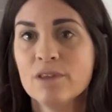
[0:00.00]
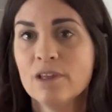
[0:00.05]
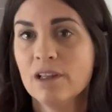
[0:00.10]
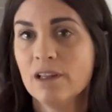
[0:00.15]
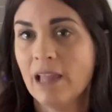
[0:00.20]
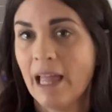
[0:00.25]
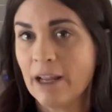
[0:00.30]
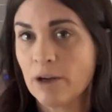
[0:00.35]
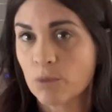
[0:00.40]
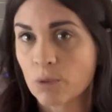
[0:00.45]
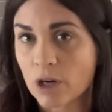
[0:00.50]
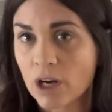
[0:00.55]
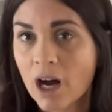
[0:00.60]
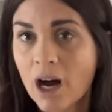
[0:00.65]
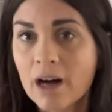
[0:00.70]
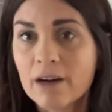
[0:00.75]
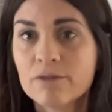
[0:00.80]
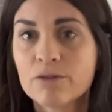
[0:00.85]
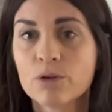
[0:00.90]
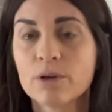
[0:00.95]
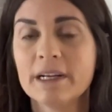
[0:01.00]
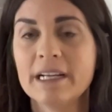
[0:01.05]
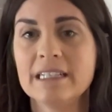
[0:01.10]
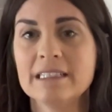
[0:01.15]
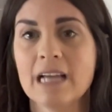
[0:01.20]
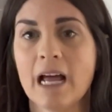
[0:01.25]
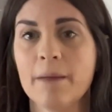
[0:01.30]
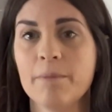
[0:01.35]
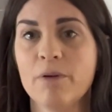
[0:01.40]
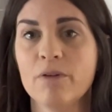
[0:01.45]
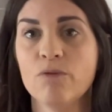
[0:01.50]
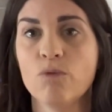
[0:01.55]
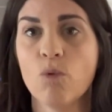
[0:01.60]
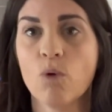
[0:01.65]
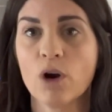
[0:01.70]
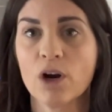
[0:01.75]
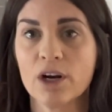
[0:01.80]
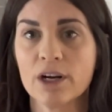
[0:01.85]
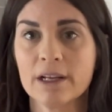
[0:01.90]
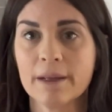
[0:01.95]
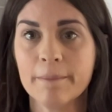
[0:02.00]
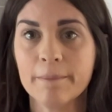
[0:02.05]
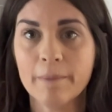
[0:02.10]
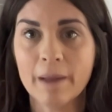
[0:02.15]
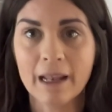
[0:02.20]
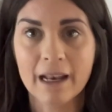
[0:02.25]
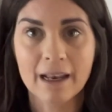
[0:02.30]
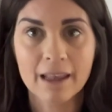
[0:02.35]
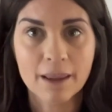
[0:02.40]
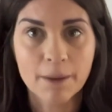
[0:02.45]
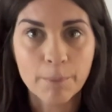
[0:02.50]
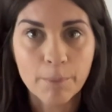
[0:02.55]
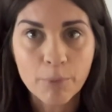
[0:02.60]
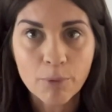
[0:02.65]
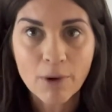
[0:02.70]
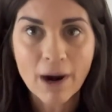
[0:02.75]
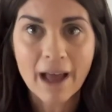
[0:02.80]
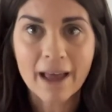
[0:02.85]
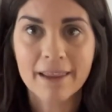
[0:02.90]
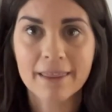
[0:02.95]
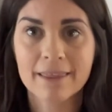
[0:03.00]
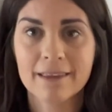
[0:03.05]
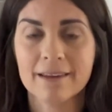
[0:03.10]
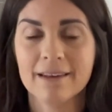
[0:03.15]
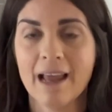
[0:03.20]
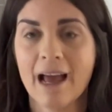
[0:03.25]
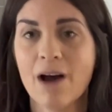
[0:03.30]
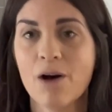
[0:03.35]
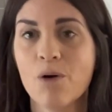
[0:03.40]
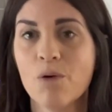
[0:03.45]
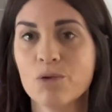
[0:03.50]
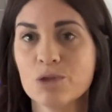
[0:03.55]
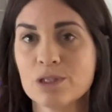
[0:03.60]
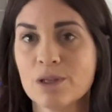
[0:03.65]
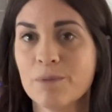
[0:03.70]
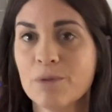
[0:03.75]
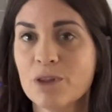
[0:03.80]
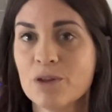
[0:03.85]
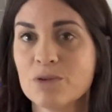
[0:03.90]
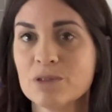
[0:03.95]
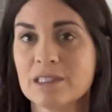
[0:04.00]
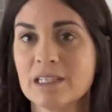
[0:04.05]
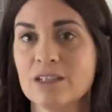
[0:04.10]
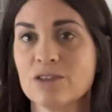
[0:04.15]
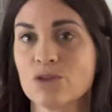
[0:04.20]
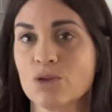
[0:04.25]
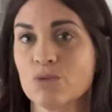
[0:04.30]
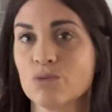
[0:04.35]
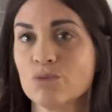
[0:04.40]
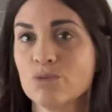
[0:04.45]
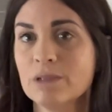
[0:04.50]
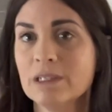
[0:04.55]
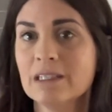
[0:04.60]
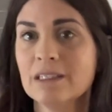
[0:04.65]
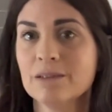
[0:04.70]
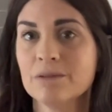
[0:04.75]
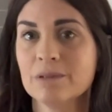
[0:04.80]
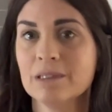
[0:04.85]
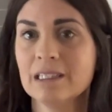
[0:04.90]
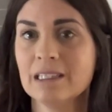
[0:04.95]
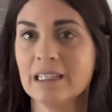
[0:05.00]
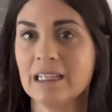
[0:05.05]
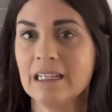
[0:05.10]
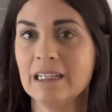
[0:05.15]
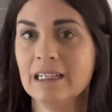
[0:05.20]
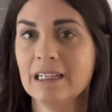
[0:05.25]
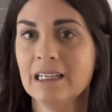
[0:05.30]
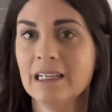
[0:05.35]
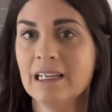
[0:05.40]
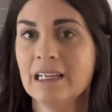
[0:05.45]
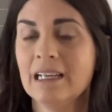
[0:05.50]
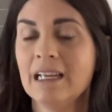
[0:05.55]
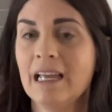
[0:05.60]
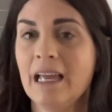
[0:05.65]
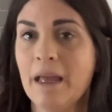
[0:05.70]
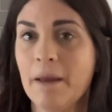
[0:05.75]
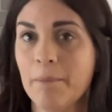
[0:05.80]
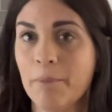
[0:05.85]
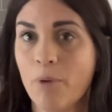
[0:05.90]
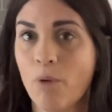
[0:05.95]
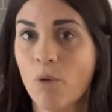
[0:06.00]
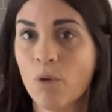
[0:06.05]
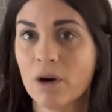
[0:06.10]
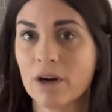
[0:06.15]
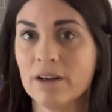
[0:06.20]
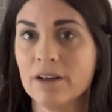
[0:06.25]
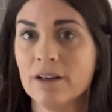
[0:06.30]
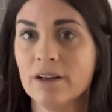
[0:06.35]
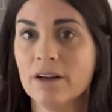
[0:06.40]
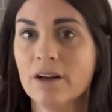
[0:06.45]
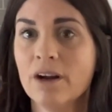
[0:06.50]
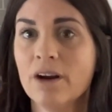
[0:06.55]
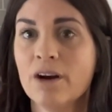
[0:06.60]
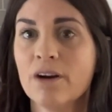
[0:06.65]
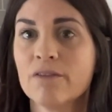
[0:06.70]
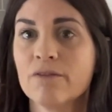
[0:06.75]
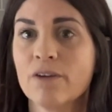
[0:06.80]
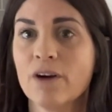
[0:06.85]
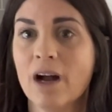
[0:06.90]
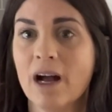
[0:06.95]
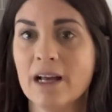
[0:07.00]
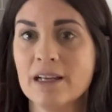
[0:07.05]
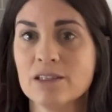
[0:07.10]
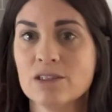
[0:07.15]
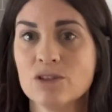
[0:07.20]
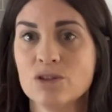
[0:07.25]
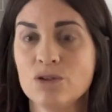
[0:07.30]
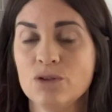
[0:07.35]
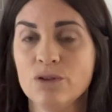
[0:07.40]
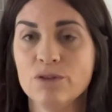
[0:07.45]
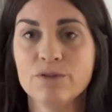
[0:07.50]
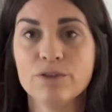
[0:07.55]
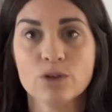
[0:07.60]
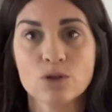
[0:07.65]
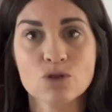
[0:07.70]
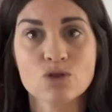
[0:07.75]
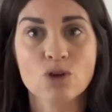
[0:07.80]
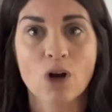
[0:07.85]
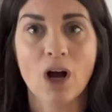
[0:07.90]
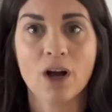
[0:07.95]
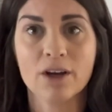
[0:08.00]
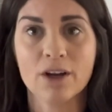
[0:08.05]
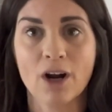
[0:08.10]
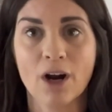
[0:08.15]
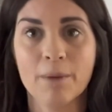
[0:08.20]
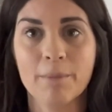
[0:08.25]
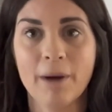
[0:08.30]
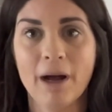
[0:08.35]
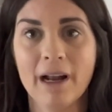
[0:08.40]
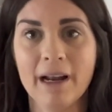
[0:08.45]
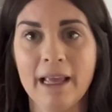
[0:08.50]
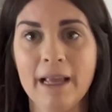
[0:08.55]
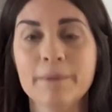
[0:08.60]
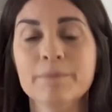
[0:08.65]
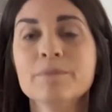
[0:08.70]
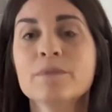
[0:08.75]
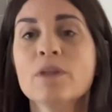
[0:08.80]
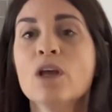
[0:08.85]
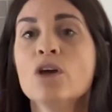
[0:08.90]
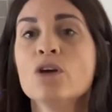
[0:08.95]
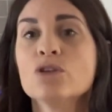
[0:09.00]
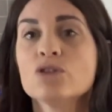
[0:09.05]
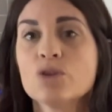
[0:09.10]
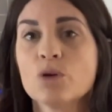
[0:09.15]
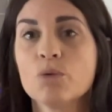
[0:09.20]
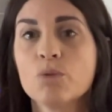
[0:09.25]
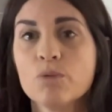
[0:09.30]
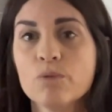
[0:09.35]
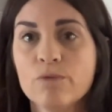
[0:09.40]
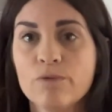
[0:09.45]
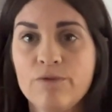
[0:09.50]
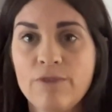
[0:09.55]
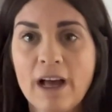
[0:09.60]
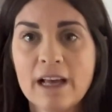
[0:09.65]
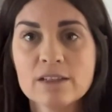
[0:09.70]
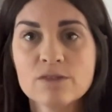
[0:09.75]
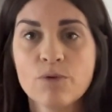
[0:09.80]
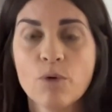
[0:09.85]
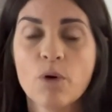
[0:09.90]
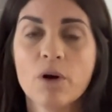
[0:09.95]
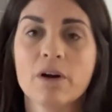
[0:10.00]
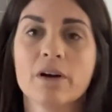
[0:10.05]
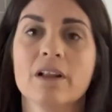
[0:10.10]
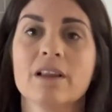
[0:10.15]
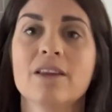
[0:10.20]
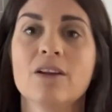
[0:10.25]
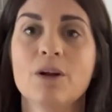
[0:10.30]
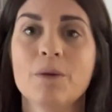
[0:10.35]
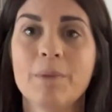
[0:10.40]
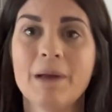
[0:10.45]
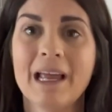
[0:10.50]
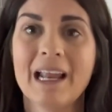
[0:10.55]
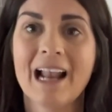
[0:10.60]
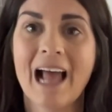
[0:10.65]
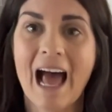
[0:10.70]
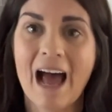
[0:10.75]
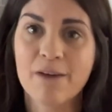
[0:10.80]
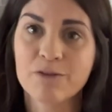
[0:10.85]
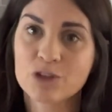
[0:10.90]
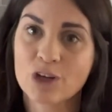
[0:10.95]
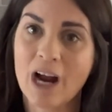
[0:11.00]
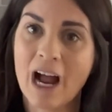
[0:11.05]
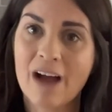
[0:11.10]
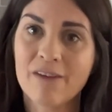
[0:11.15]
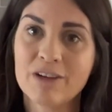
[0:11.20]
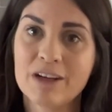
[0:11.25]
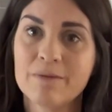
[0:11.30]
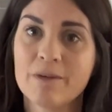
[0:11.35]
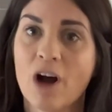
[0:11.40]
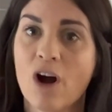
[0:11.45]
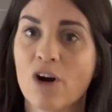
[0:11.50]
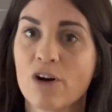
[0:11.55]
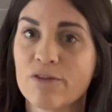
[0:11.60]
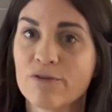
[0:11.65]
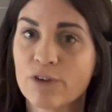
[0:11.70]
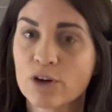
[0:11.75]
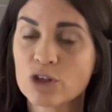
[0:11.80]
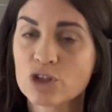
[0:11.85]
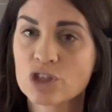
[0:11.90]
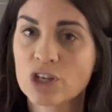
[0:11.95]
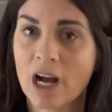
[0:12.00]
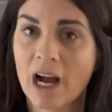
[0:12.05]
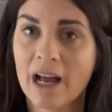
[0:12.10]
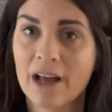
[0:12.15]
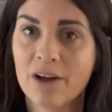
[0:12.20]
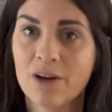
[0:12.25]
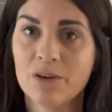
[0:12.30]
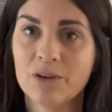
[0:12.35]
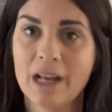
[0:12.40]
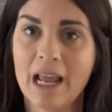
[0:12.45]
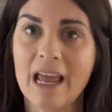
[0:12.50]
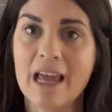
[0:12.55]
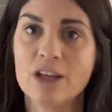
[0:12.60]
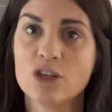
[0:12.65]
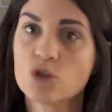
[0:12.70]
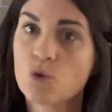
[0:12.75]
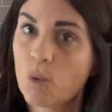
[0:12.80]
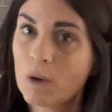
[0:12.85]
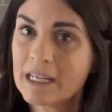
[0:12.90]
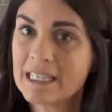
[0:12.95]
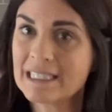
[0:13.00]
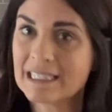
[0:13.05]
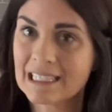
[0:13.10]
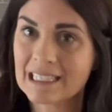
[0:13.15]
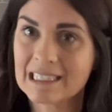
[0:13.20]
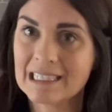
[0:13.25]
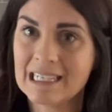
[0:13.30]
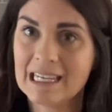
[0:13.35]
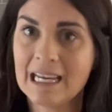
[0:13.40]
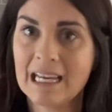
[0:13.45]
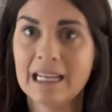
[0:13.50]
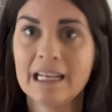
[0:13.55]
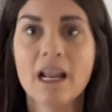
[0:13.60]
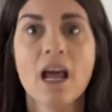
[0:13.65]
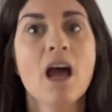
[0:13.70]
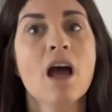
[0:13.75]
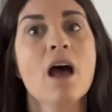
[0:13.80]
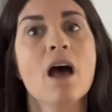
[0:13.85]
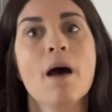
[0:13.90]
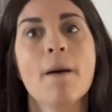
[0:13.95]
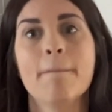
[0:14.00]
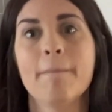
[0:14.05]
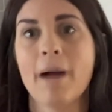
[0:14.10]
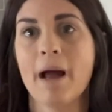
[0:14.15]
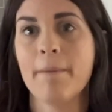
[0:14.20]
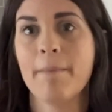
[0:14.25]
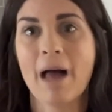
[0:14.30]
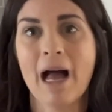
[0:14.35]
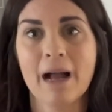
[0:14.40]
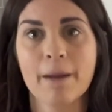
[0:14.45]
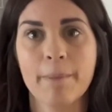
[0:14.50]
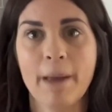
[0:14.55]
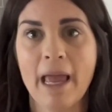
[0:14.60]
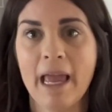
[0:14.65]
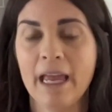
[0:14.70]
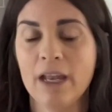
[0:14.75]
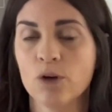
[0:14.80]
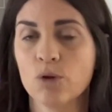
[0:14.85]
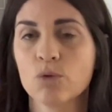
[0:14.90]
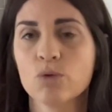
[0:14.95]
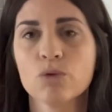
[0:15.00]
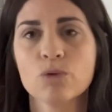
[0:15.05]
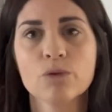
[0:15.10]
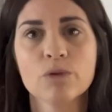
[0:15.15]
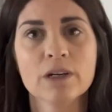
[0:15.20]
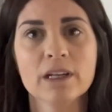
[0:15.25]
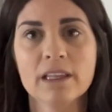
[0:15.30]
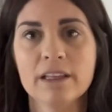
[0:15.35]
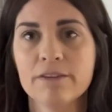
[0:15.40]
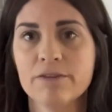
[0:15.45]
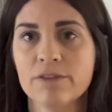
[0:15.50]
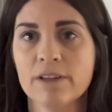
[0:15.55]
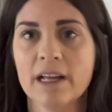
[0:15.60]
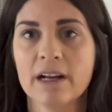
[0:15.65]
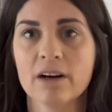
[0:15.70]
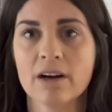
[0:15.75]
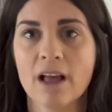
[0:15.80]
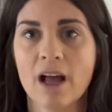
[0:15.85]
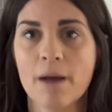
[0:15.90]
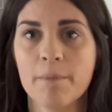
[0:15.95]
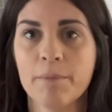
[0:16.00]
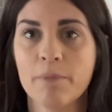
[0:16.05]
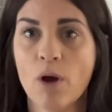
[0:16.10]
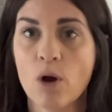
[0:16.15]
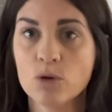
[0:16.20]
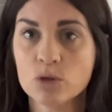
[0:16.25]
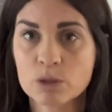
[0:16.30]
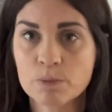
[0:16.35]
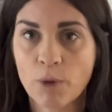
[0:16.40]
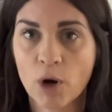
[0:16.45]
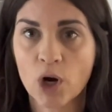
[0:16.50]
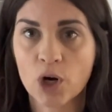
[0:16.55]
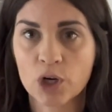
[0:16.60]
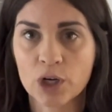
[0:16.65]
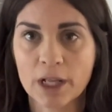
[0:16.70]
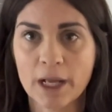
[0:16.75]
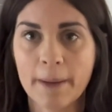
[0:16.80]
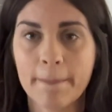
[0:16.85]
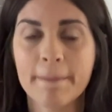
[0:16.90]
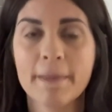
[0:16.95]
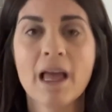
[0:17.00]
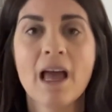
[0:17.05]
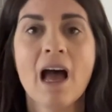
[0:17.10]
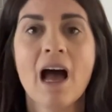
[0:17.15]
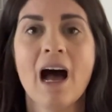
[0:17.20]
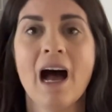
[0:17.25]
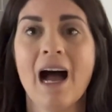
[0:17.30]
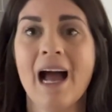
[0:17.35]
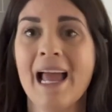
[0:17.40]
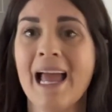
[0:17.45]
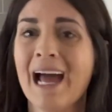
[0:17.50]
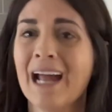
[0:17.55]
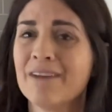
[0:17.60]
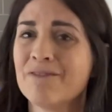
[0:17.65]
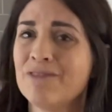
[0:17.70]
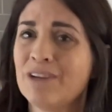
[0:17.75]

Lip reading: like recovery type of work, and the breath, and how some of those things are really, really important for us to feel strong in our body. So fast forward a little bit, after having our first child in 2016, my back pain really flared up postpartum. I had